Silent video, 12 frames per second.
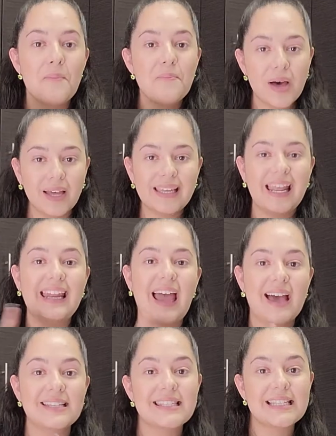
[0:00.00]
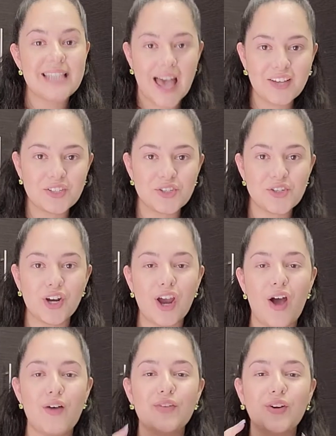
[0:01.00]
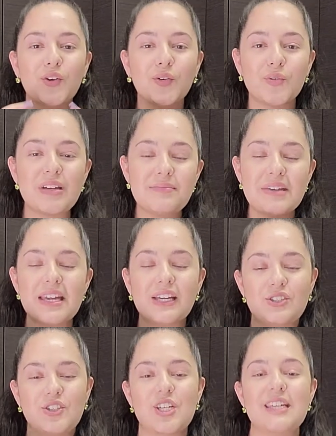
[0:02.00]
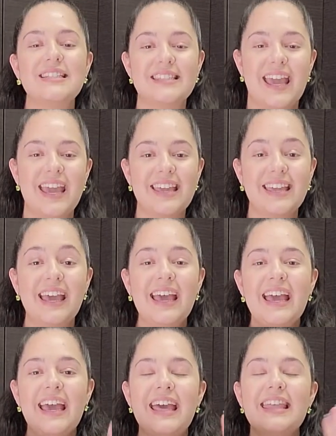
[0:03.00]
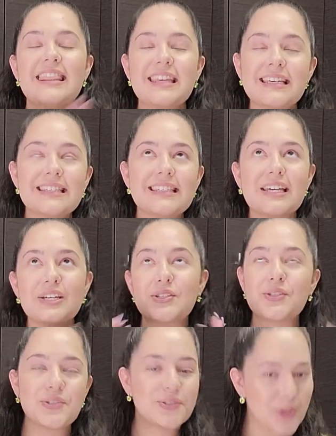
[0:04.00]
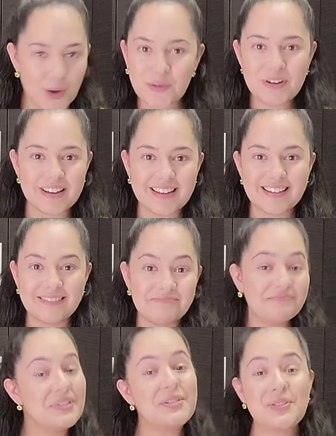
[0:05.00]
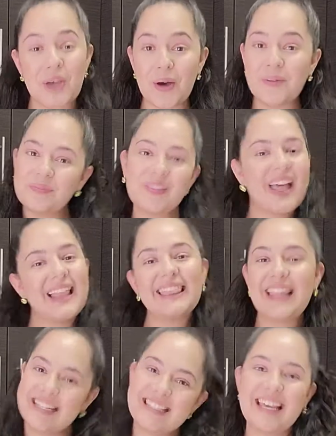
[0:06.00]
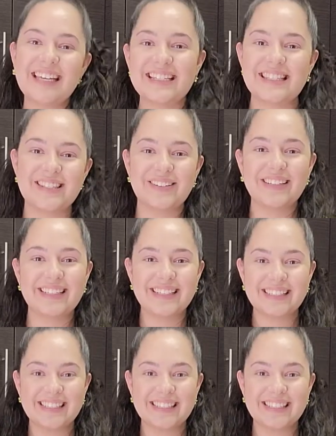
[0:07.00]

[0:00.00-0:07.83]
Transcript: but it has the texture of a creamy cheesecake. This is so good. So let's get into it.